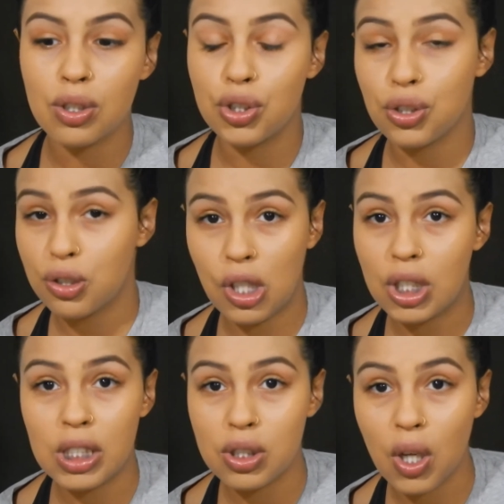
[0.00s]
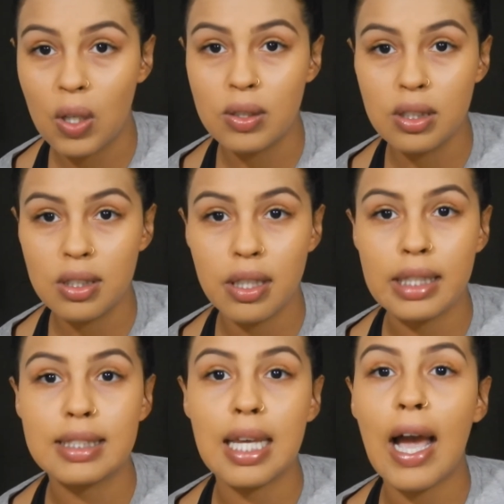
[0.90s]
just on its own, it's
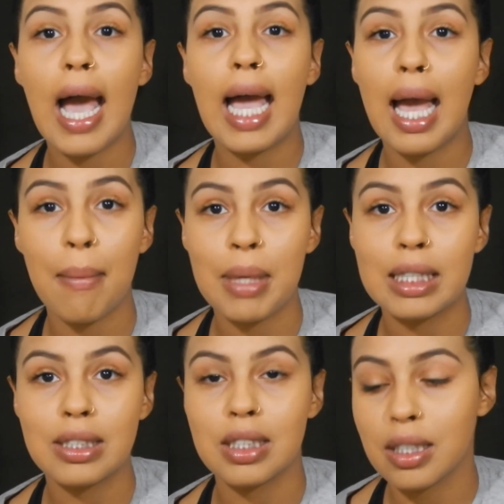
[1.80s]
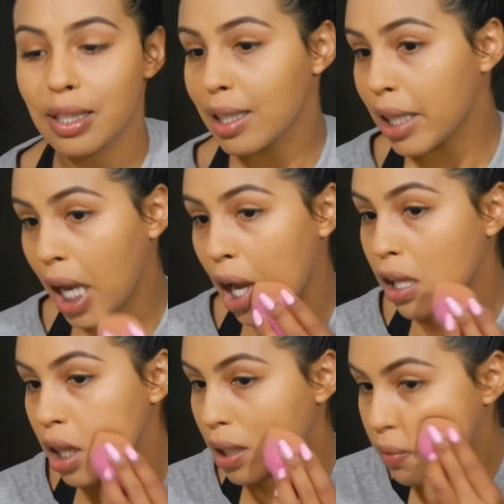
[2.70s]
amazing. Like, I
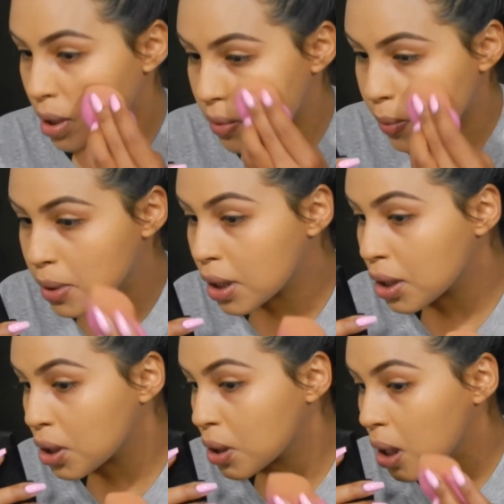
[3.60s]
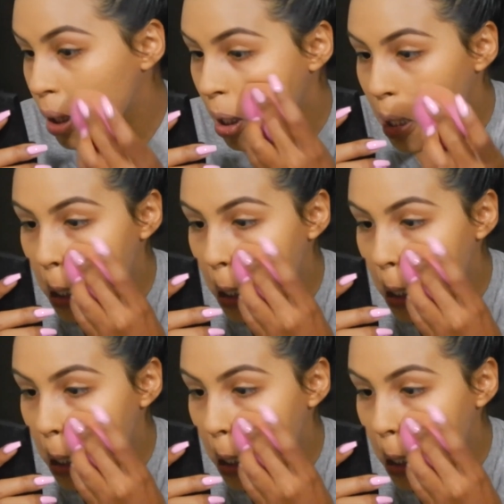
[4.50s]
love this foundation.